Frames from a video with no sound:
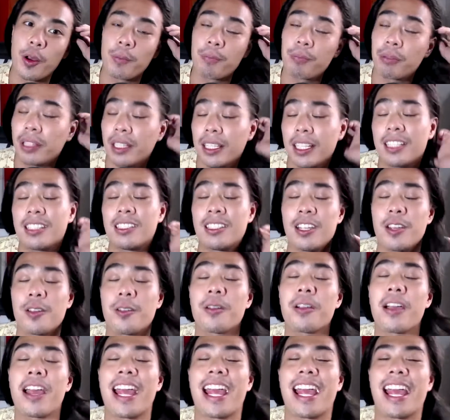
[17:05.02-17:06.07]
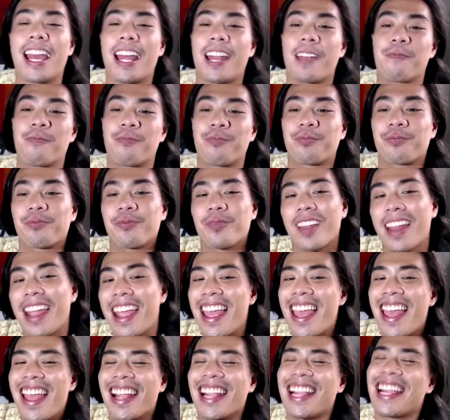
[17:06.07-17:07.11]
please do. And
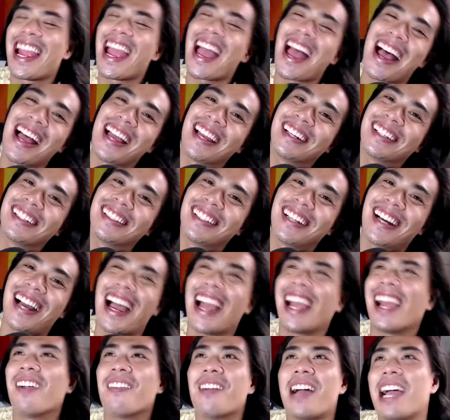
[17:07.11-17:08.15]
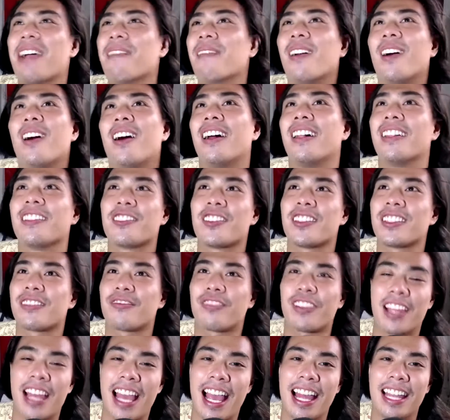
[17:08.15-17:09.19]
yeah, I'm all just for
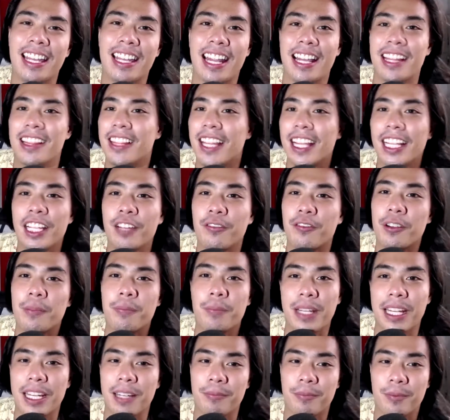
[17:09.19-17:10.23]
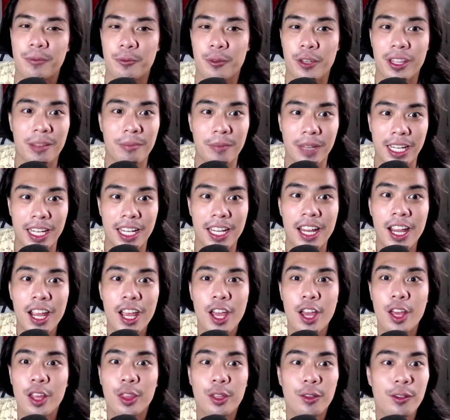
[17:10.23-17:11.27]
that. And thank you for being with me
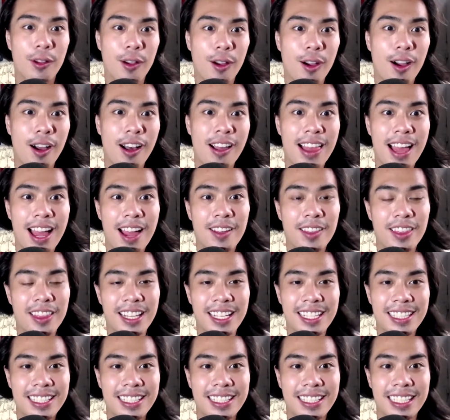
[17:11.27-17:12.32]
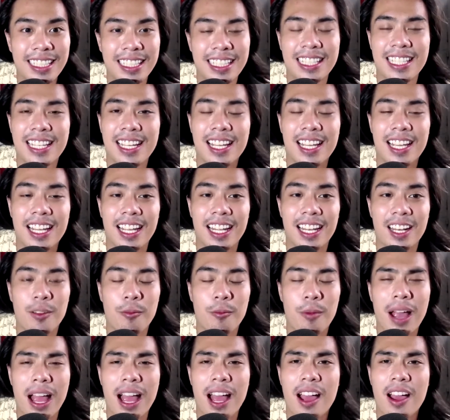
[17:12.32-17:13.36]
through all out this season.
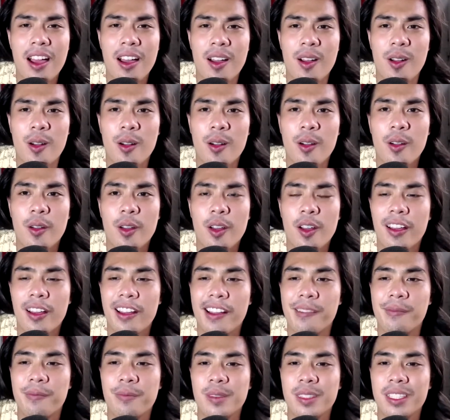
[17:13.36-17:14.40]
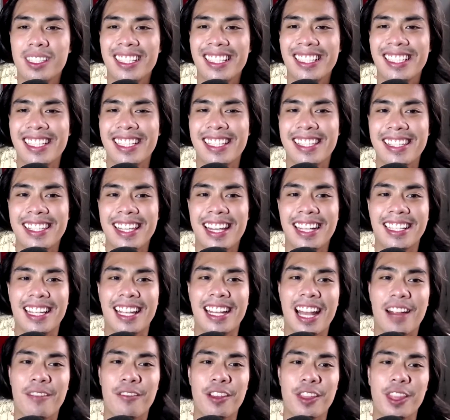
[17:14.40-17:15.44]
Wow. Season 6. I
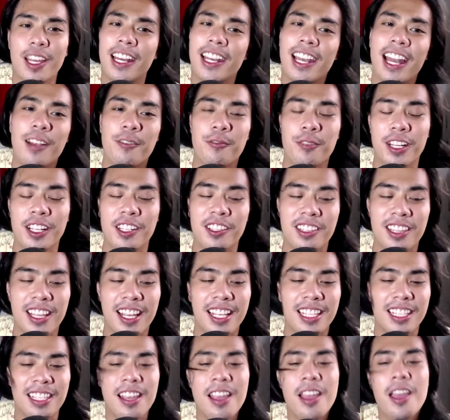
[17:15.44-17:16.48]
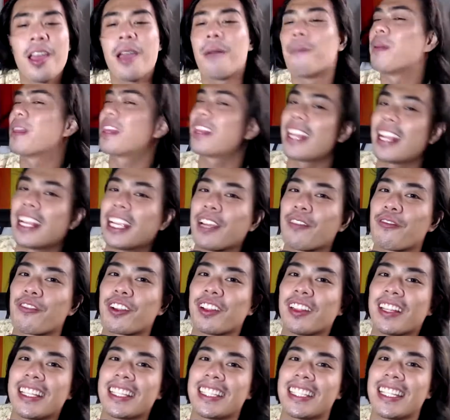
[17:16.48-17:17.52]
never thought I'd reach this. But thank you for
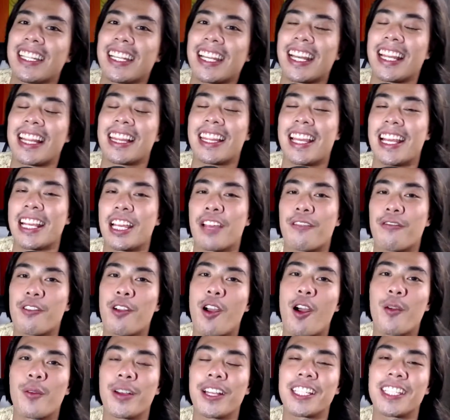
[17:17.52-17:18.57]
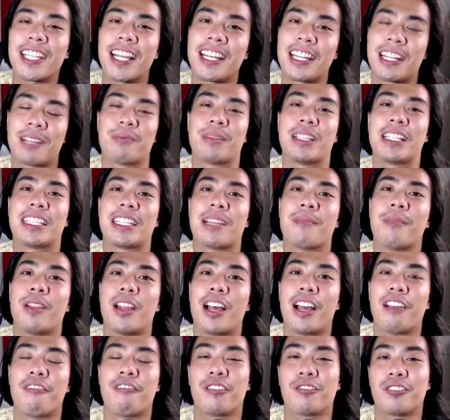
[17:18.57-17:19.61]
listening and thank you for always sending me some
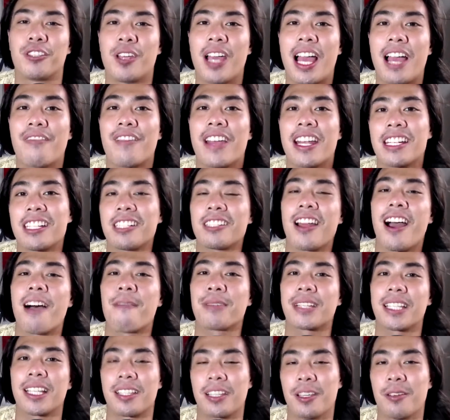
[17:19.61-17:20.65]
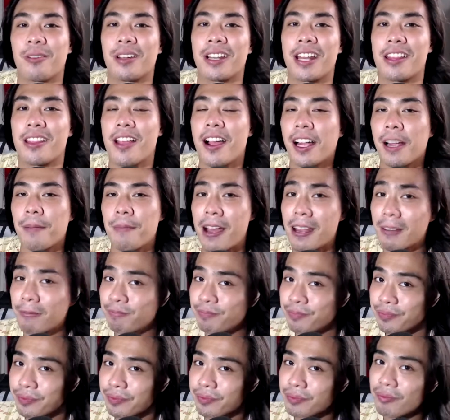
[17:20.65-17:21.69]
love. If you have any topics that you want to talk about,
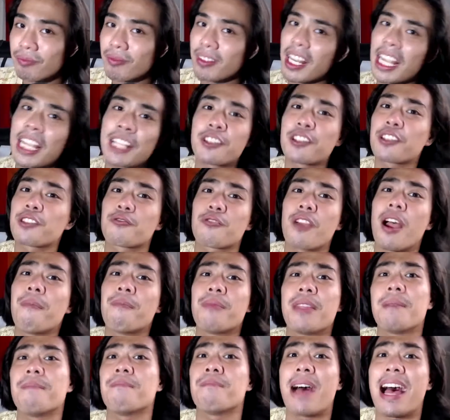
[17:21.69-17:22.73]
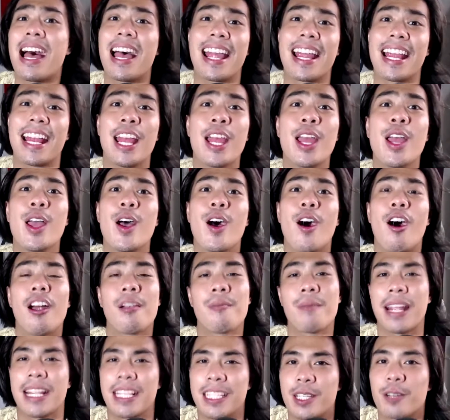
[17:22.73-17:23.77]
just drop them by on my
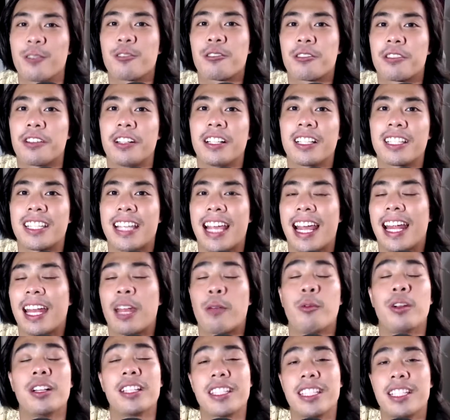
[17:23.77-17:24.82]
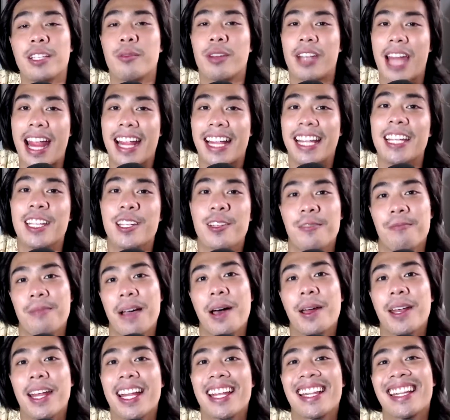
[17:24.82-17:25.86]
socials and we'll see what I can do about
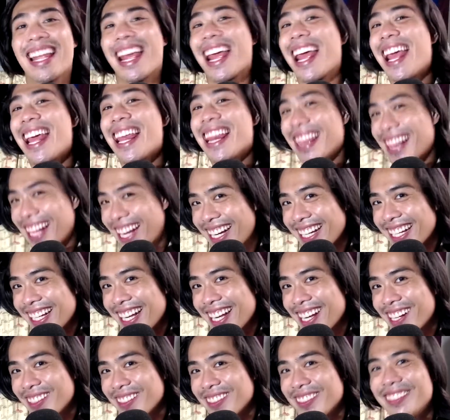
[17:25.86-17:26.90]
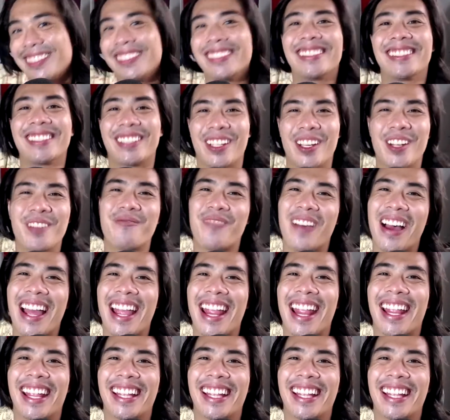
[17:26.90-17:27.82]
it. Thank you. Goodbye.